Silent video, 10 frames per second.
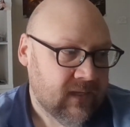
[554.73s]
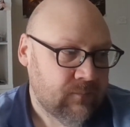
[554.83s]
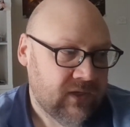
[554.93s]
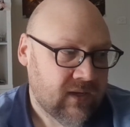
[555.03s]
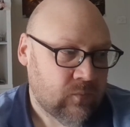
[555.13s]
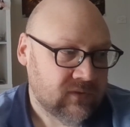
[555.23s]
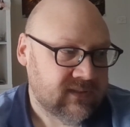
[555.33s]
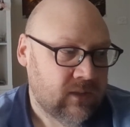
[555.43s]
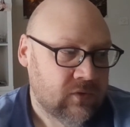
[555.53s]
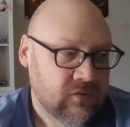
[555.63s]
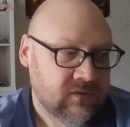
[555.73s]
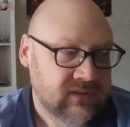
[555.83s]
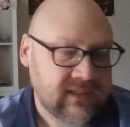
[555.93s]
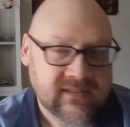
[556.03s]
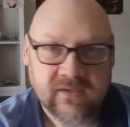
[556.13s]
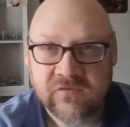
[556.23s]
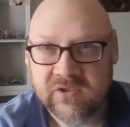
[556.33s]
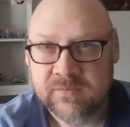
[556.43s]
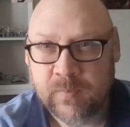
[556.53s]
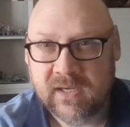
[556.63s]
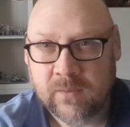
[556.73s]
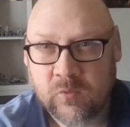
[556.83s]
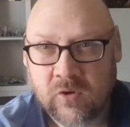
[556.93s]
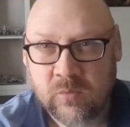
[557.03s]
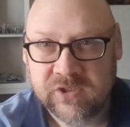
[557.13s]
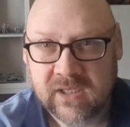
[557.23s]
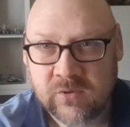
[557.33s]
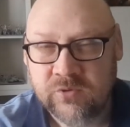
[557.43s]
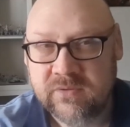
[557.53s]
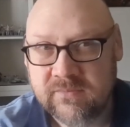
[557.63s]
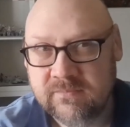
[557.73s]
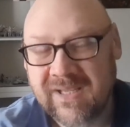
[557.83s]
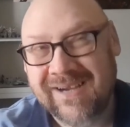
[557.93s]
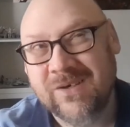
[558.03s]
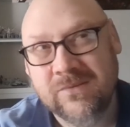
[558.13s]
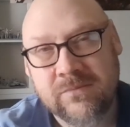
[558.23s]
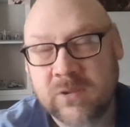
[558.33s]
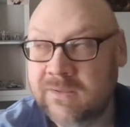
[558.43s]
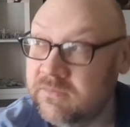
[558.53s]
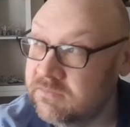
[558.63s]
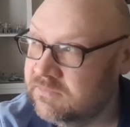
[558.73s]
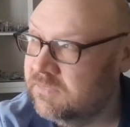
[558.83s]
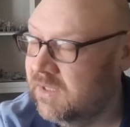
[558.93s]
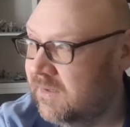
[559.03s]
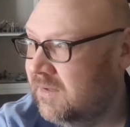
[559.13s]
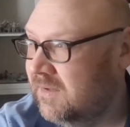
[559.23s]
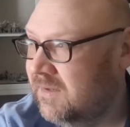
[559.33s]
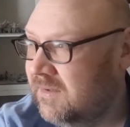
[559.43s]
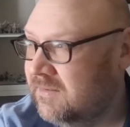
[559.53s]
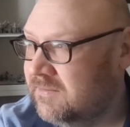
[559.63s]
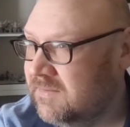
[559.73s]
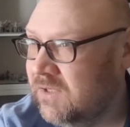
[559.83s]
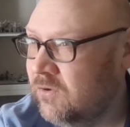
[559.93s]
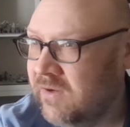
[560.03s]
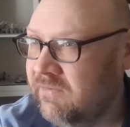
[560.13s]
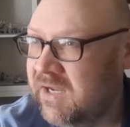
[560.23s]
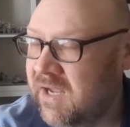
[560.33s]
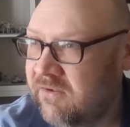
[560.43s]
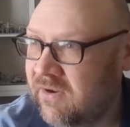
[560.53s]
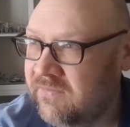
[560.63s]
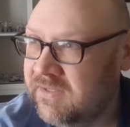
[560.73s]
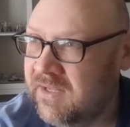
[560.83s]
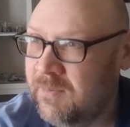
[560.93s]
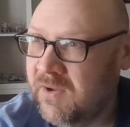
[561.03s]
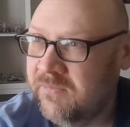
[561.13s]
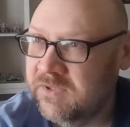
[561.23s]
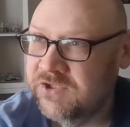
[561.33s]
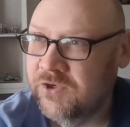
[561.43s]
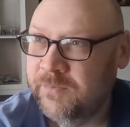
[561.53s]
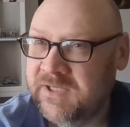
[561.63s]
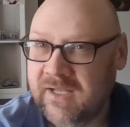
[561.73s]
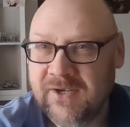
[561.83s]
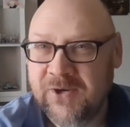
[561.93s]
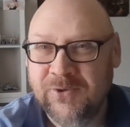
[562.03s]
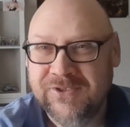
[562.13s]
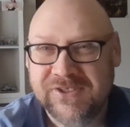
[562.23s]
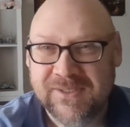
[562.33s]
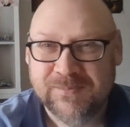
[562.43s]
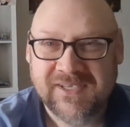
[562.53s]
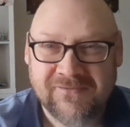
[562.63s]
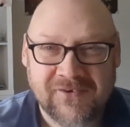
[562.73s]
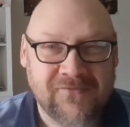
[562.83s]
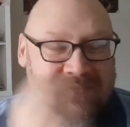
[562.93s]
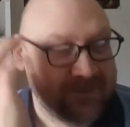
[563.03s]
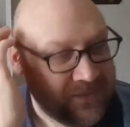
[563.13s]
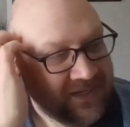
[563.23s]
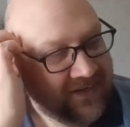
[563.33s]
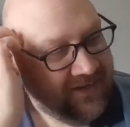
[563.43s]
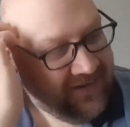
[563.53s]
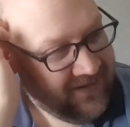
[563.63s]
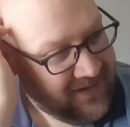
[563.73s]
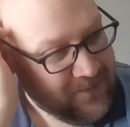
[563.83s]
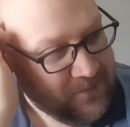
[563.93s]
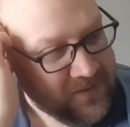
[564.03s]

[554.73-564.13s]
But yeah, we'll see how it goes. Like I said, I've got this Badab War, which I could, well, I don't have any aircraft in that apart from the Storm Talon ships I've got for them.